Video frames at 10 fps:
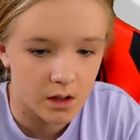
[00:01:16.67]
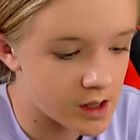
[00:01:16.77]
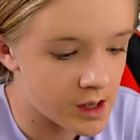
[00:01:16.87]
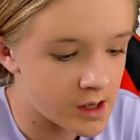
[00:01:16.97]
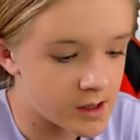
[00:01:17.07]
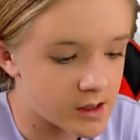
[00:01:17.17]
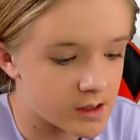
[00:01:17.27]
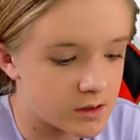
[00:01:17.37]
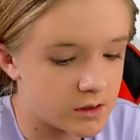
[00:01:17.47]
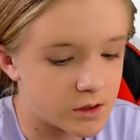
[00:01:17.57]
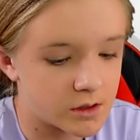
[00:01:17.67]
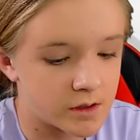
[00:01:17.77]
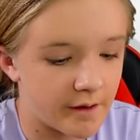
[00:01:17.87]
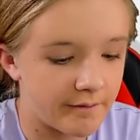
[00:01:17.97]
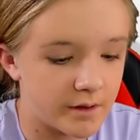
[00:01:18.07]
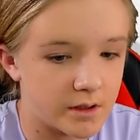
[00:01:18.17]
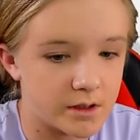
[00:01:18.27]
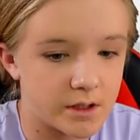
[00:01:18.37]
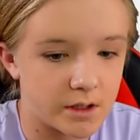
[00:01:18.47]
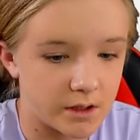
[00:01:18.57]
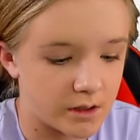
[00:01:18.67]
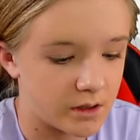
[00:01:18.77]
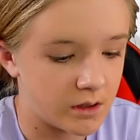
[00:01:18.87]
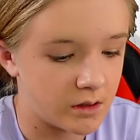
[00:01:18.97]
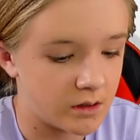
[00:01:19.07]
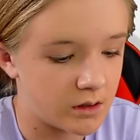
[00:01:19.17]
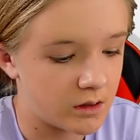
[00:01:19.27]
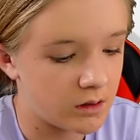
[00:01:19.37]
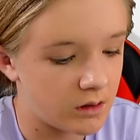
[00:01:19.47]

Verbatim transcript: age 17